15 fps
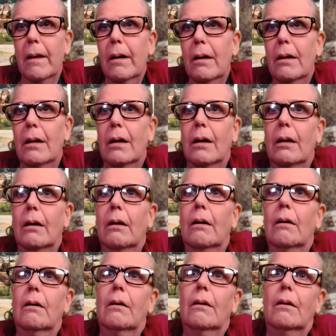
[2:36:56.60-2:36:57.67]
uh,
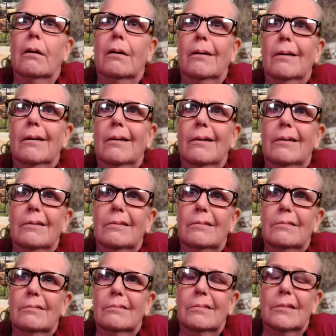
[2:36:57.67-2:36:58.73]

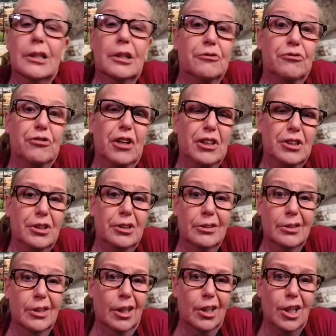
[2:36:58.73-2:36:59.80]
a confession
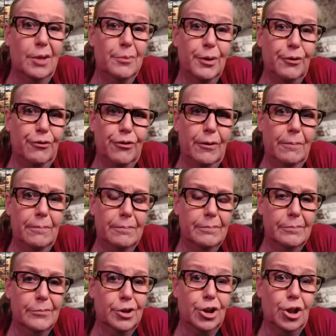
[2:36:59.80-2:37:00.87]
not coming from
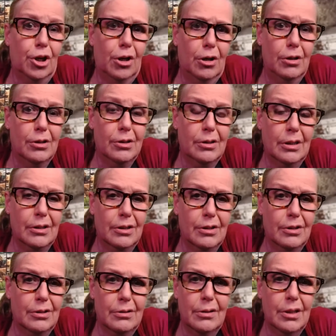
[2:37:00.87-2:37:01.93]
Charles that
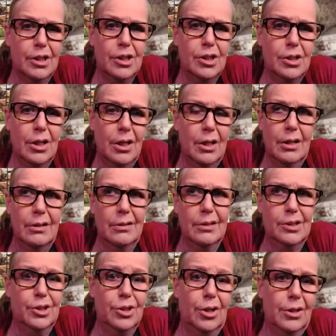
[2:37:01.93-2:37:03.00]
just ex-
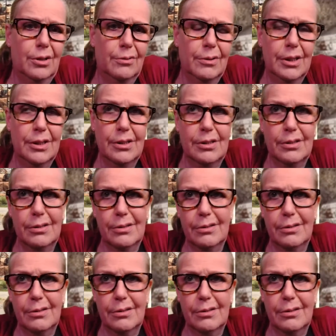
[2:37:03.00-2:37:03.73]
exonerates